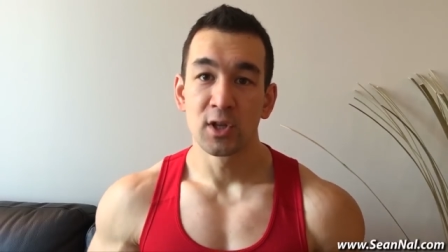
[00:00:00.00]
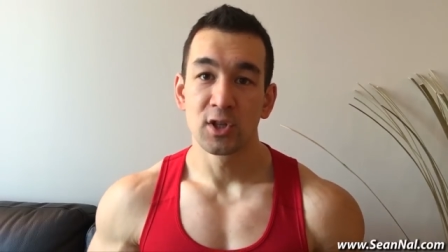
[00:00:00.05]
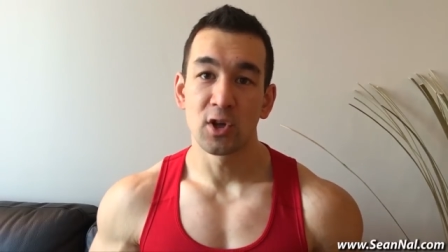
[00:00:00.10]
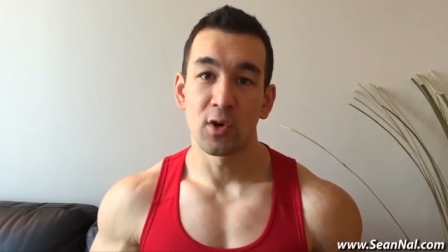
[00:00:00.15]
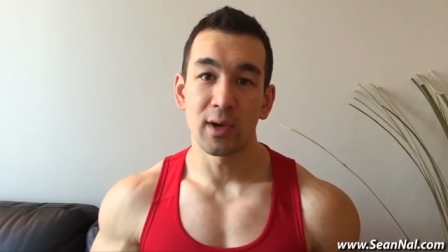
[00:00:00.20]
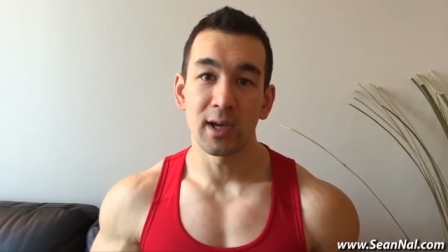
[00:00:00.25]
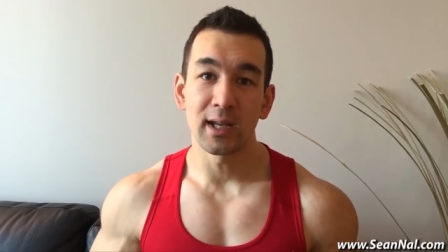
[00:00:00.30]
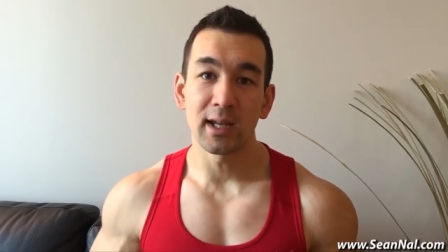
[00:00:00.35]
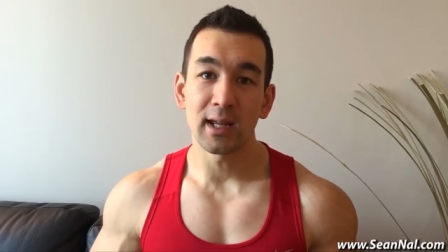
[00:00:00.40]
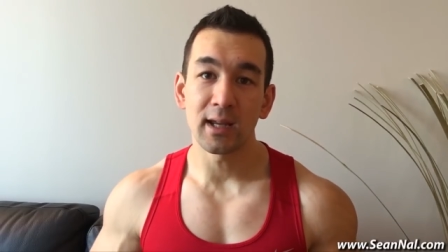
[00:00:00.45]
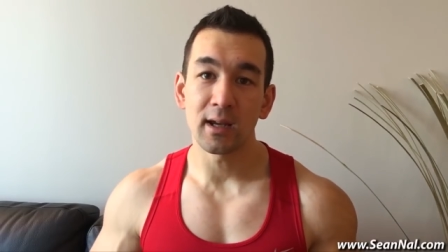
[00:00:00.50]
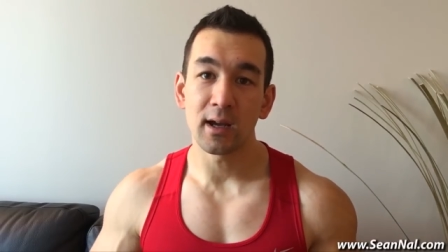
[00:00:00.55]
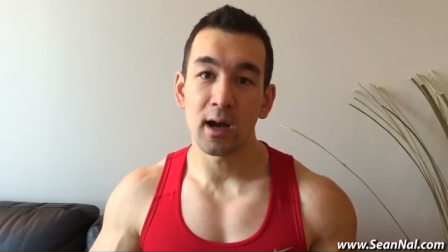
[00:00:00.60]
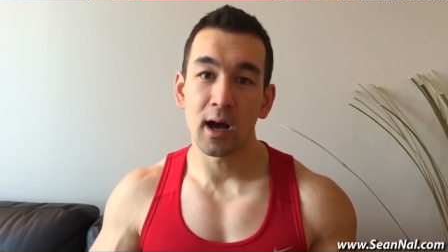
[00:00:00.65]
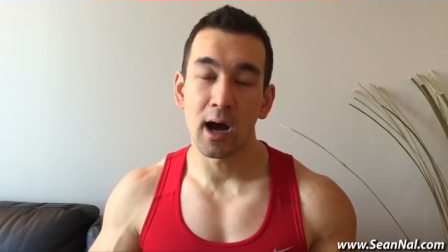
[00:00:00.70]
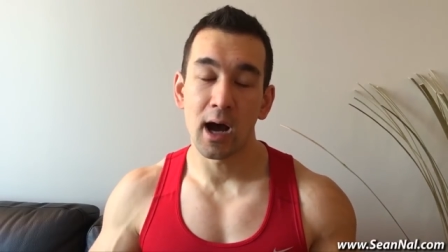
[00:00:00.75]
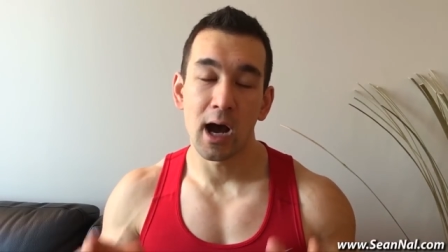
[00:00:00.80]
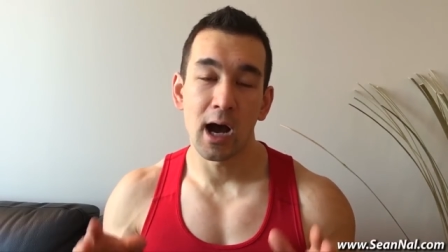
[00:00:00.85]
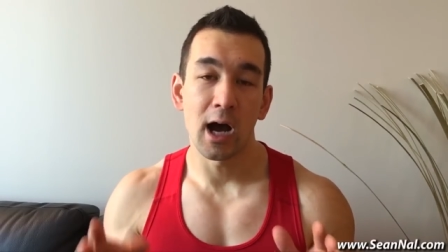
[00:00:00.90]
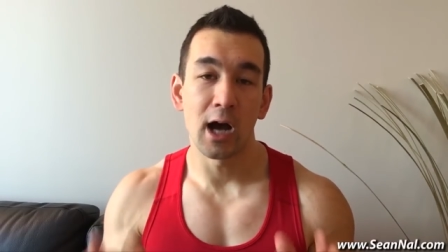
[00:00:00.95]
So eating
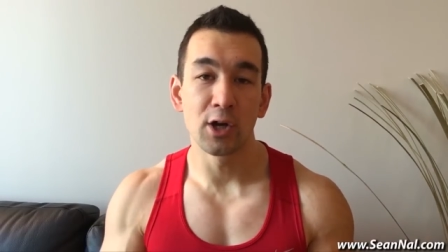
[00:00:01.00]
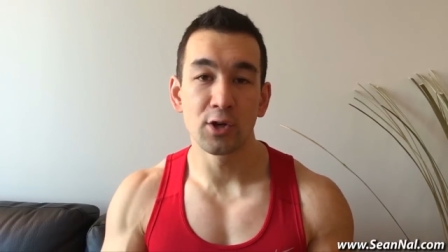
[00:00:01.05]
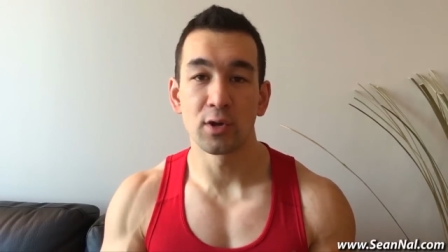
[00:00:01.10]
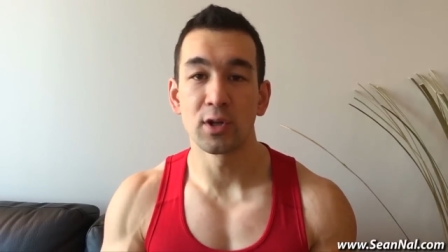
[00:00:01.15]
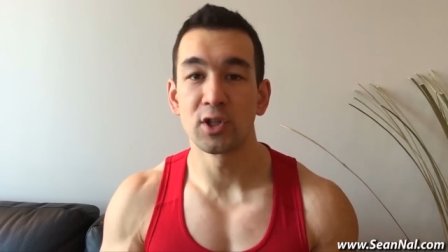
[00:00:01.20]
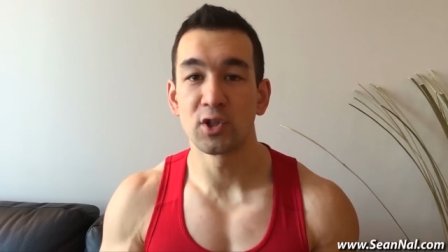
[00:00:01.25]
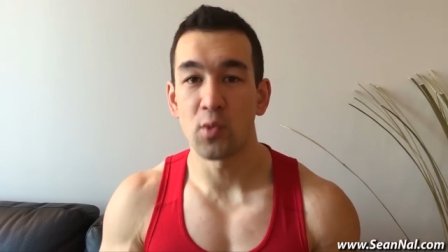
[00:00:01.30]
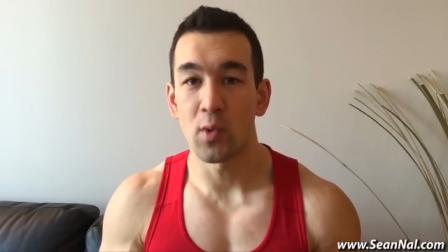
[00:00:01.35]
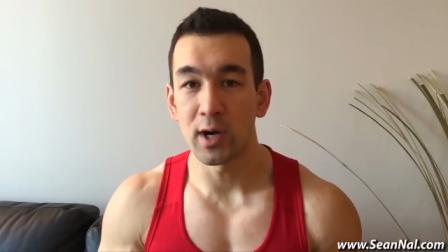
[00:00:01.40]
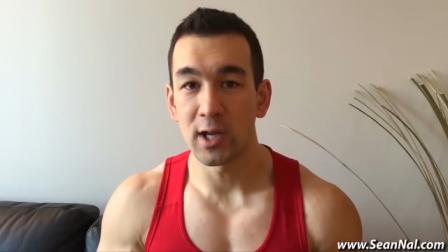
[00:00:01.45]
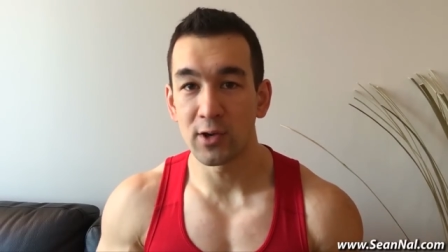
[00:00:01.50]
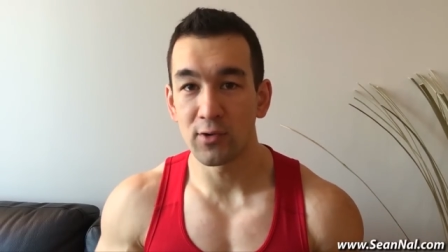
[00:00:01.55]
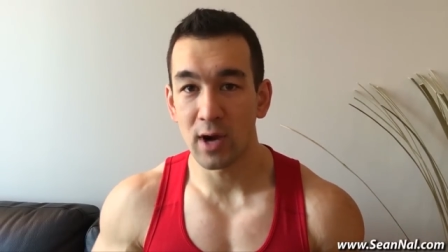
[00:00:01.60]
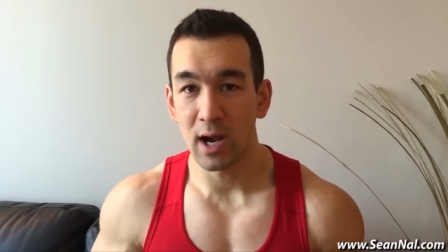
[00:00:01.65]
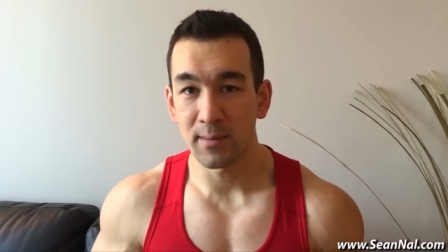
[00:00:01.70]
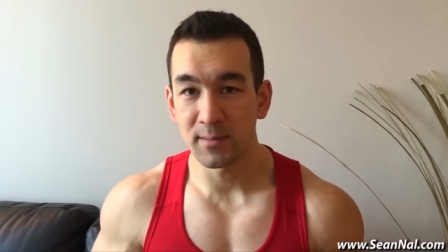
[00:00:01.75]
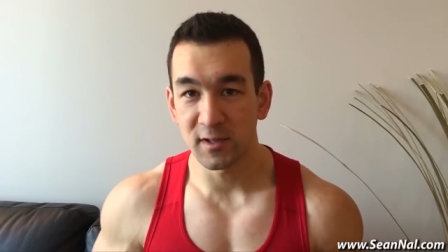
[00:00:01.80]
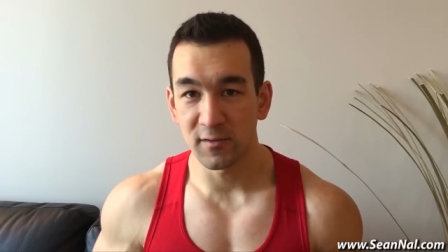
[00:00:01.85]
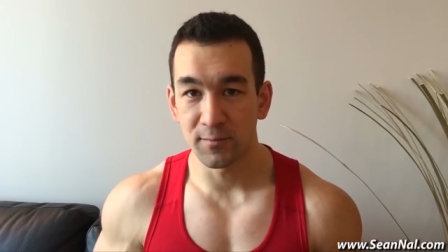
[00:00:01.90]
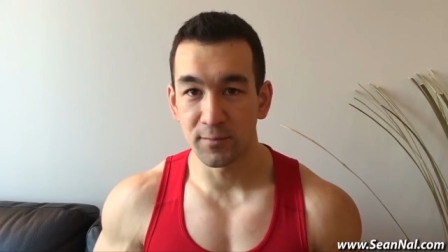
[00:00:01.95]
one hundred twenty
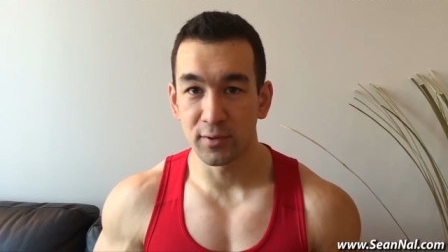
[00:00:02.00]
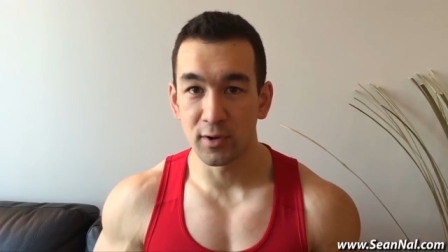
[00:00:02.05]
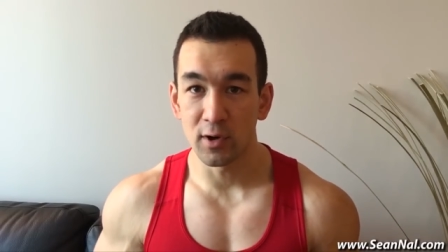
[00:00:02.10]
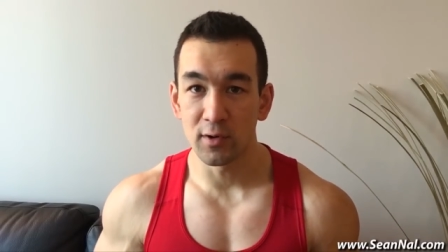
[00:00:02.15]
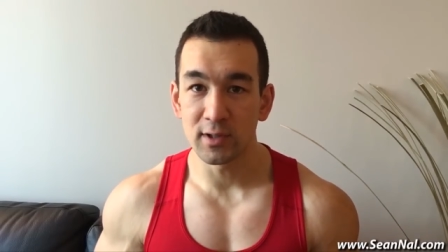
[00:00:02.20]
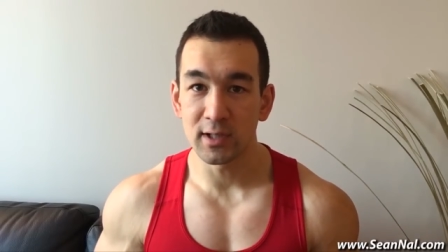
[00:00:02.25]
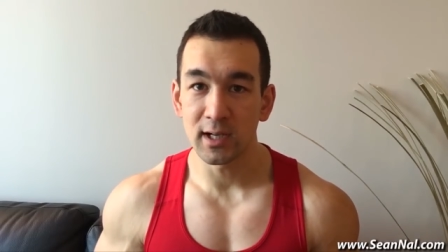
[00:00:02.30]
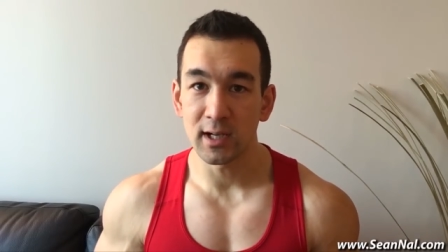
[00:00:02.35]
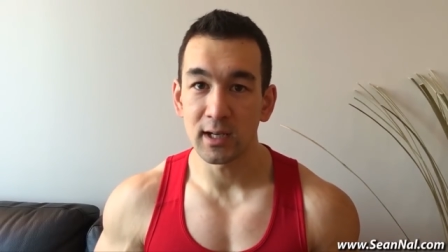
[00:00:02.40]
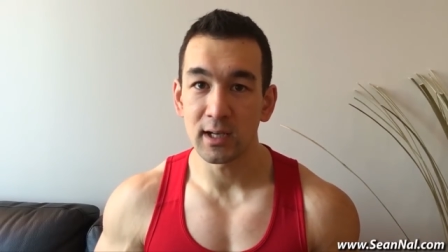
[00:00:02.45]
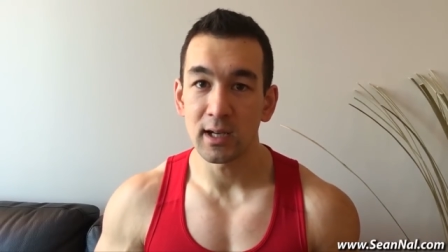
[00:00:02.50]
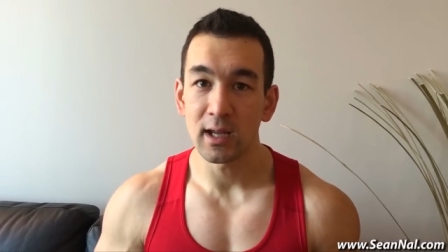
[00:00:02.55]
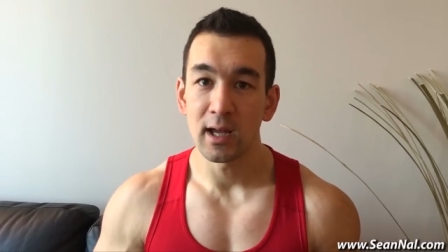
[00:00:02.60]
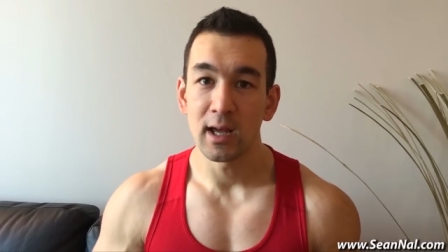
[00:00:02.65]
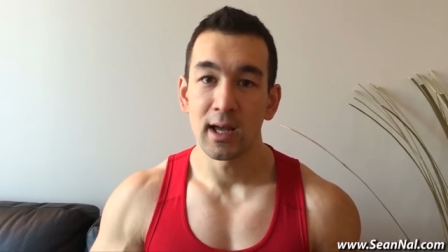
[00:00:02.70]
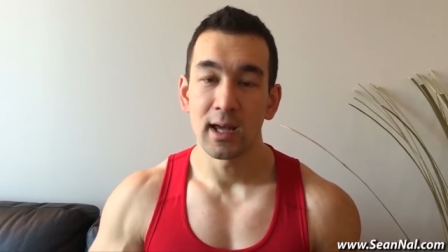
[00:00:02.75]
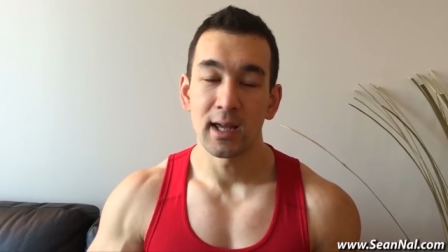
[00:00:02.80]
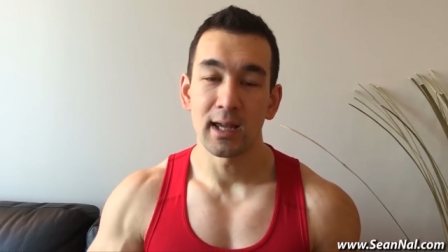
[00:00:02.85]
grams of protein